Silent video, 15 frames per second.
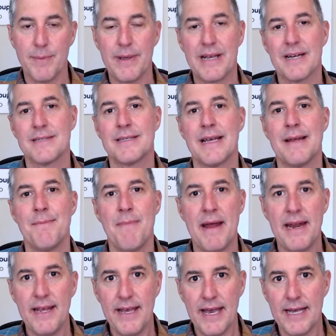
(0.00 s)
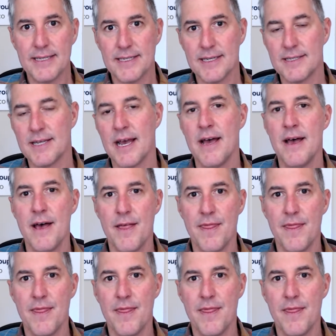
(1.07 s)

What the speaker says: because in many cases,